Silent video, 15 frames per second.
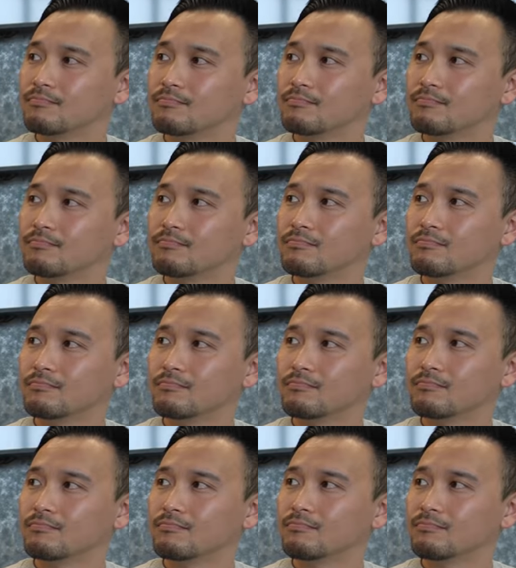
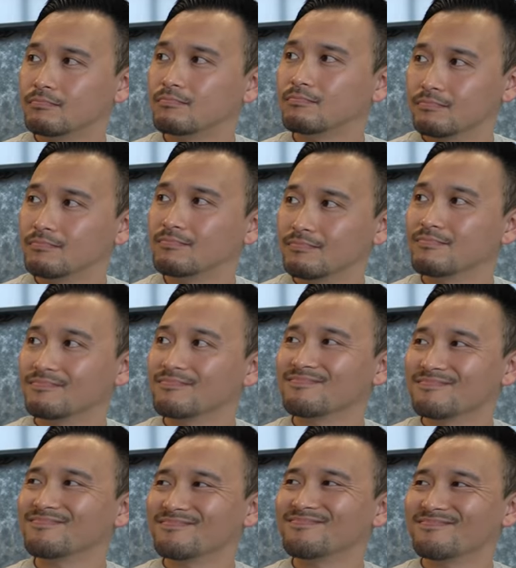
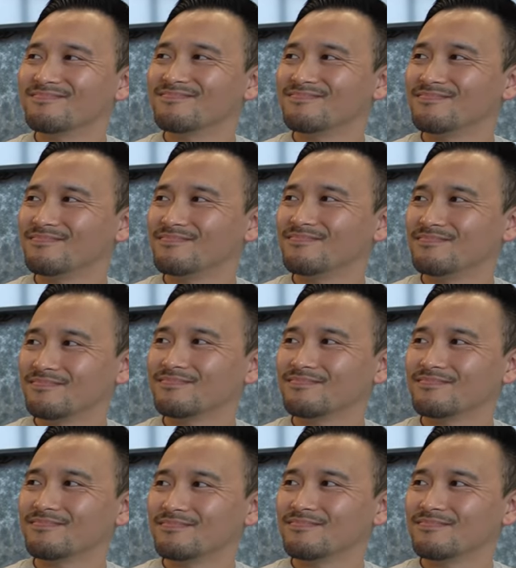(silent)